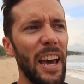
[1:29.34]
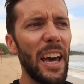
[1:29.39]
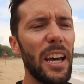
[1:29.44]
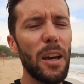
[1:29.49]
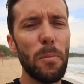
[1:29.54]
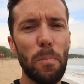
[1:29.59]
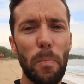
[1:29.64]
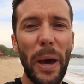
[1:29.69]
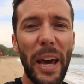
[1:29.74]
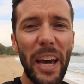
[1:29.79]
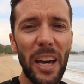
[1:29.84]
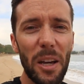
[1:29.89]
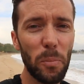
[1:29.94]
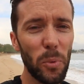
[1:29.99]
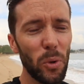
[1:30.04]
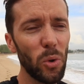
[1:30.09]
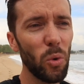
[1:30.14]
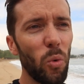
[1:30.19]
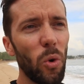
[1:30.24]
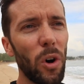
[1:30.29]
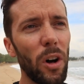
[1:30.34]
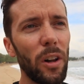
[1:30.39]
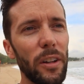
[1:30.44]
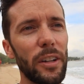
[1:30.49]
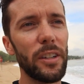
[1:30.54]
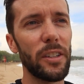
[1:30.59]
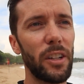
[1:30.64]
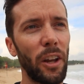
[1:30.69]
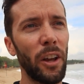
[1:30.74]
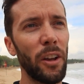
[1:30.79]
a paper
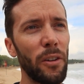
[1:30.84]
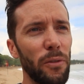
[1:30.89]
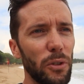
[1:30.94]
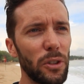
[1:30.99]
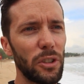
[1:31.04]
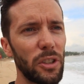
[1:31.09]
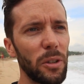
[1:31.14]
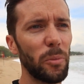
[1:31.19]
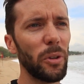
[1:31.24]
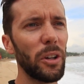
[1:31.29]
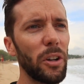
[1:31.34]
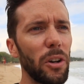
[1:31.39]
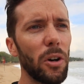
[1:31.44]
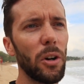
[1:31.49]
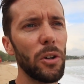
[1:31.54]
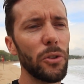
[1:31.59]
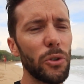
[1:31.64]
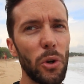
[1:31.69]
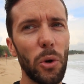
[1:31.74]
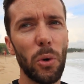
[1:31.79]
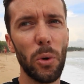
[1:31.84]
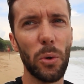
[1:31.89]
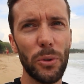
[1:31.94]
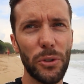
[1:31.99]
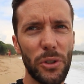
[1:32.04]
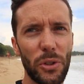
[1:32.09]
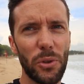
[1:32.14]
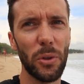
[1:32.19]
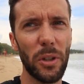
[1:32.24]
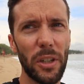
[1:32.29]
wallet for something called
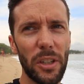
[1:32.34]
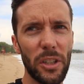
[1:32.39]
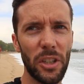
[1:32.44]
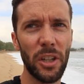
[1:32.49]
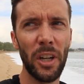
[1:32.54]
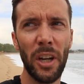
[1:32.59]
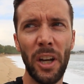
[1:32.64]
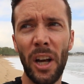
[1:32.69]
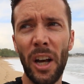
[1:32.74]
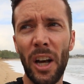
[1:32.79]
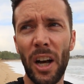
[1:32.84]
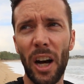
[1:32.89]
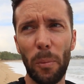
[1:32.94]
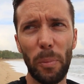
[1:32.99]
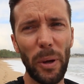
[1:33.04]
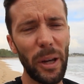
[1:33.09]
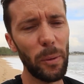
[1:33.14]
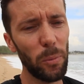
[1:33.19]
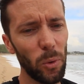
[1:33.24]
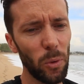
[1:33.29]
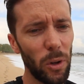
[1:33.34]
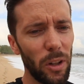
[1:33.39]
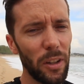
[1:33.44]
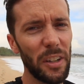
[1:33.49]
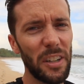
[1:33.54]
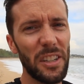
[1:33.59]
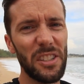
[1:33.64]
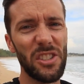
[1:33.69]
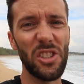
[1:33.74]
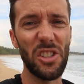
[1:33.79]
cold storage. A paper
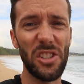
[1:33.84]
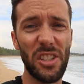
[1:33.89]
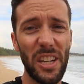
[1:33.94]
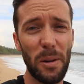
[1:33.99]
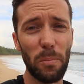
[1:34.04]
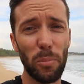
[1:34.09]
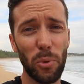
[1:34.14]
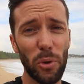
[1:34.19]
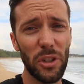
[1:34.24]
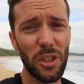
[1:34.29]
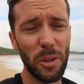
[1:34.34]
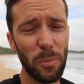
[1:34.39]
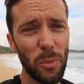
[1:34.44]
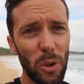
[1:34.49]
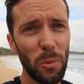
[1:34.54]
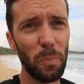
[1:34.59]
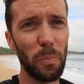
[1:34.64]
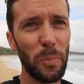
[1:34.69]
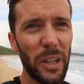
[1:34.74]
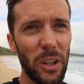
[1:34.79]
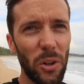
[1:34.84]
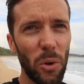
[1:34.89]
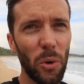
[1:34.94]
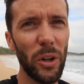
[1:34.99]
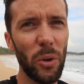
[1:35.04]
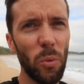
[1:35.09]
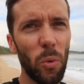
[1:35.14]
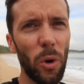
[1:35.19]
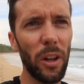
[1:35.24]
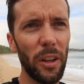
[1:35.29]
wallet is just a printable
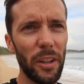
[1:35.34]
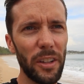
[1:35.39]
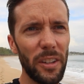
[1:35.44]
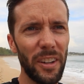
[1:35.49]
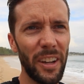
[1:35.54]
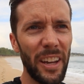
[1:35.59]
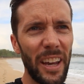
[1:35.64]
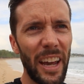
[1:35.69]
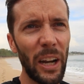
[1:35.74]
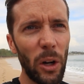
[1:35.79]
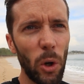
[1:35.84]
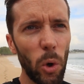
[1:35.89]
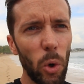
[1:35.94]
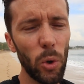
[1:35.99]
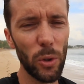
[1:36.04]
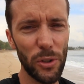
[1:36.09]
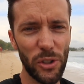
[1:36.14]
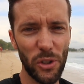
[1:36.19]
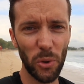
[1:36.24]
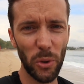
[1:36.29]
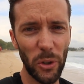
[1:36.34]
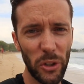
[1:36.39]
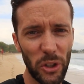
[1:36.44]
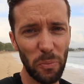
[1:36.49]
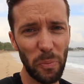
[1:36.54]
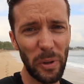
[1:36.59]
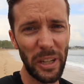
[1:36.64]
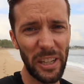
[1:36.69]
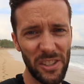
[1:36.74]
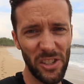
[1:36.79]
Bitcoin wallet, and cold
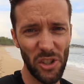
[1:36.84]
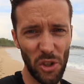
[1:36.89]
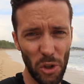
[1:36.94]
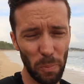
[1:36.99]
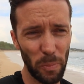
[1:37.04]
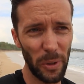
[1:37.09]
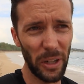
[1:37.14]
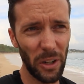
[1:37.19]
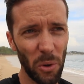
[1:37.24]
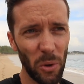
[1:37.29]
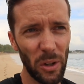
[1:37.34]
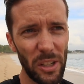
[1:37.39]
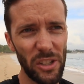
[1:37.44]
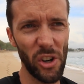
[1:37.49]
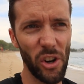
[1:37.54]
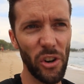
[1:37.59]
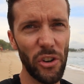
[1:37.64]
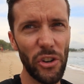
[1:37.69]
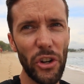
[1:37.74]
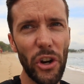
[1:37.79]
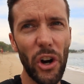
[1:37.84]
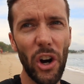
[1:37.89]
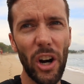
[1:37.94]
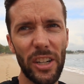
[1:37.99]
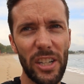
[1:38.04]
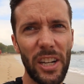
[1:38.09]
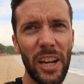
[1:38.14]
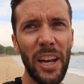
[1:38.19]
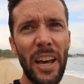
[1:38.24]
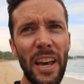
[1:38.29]
storage means your Bitcoins are
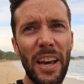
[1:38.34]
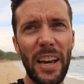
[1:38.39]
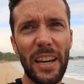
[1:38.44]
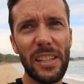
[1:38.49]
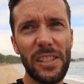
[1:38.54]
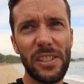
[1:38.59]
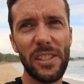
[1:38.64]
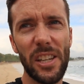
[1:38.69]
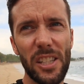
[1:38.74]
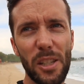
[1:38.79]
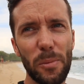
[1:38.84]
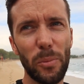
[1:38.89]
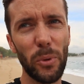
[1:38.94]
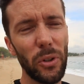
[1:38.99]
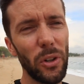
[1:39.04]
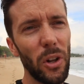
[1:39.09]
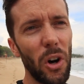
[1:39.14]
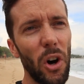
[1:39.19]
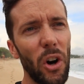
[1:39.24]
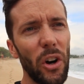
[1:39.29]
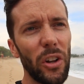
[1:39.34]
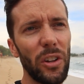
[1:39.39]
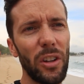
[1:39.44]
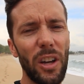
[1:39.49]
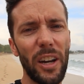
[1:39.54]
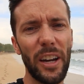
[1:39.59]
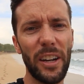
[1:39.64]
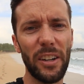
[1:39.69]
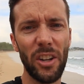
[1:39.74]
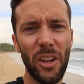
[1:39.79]
not accessible
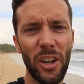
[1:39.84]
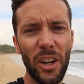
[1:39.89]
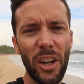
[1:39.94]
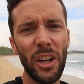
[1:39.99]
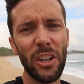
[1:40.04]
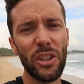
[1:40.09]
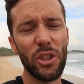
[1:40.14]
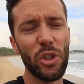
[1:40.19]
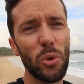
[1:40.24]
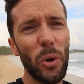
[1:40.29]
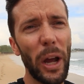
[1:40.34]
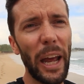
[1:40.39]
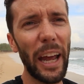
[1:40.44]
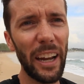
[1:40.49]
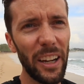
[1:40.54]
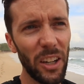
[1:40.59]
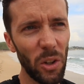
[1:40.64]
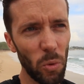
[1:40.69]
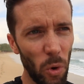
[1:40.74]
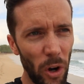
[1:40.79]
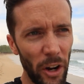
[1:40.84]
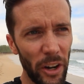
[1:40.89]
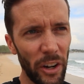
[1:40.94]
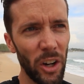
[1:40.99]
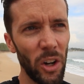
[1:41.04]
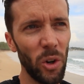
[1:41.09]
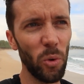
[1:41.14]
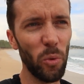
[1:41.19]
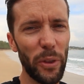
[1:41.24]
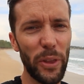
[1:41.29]
online to anyone
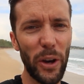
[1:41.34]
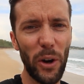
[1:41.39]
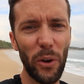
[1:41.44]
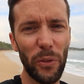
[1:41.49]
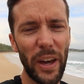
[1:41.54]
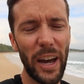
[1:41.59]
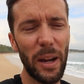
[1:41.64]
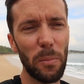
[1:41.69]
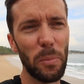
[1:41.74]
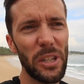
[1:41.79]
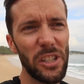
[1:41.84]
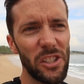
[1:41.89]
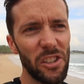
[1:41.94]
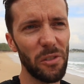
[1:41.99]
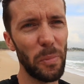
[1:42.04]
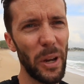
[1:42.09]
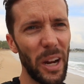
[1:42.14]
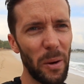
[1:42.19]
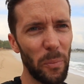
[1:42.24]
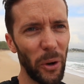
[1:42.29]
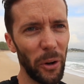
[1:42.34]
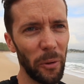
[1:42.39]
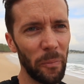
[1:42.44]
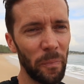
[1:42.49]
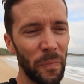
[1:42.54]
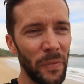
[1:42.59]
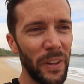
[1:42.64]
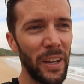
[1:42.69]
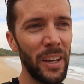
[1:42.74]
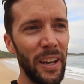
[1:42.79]
without that piece of paper.
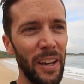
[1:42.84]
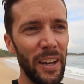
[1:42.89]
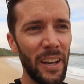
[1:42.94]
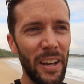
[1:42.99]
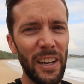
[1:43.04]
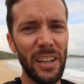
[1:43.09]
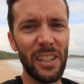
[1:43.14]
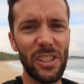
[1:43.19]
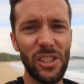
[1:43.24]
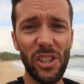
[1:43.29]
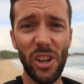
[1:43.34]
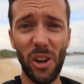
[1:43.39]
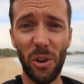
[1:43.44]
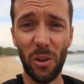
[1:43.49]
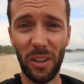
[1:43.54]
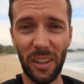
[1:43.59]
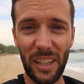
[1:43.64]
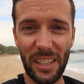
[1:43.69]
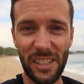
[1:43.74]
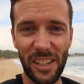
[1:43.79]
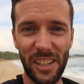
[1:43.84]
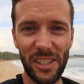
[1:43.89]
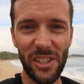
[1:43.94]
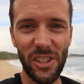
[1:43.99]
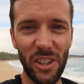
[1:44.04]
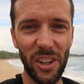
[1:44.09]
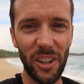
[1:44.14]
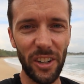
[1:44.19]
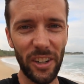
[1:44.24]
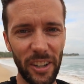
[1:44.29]
So let's get
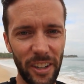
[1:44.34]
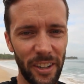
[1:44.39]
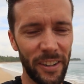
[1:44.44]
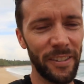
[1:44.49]
started.